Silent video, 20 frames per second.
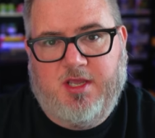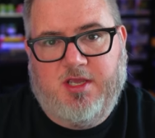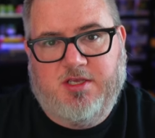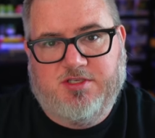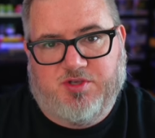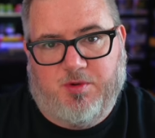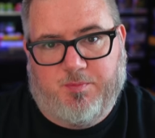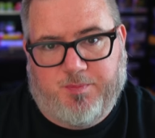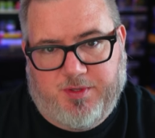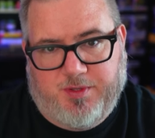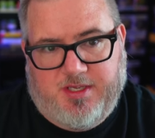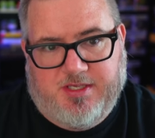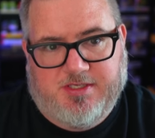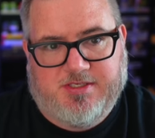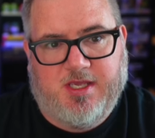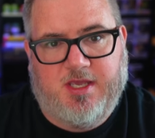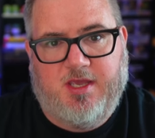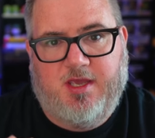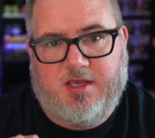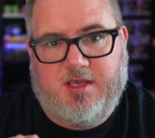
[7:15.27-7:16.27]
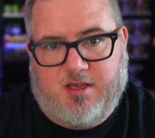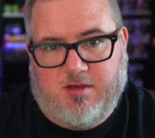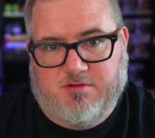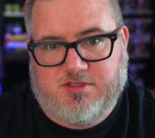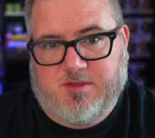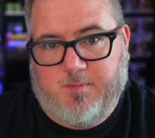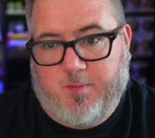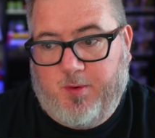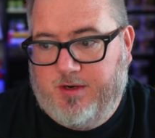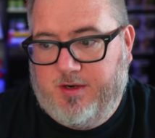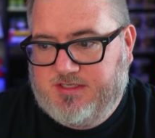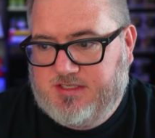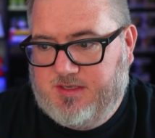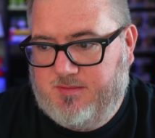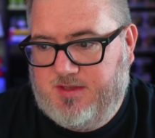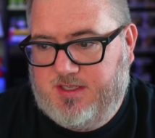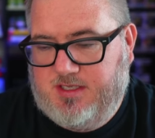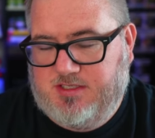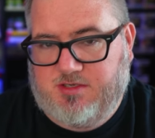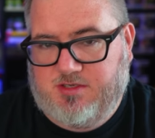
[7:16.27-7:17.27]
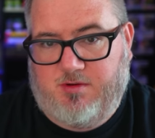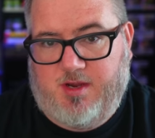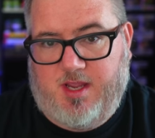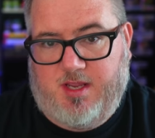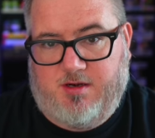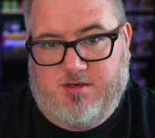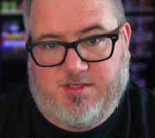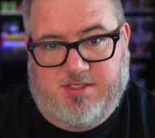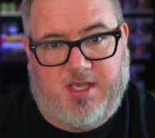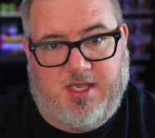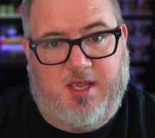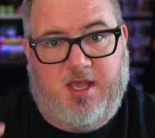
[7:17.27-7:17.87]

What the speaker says: So please go support some of these creators.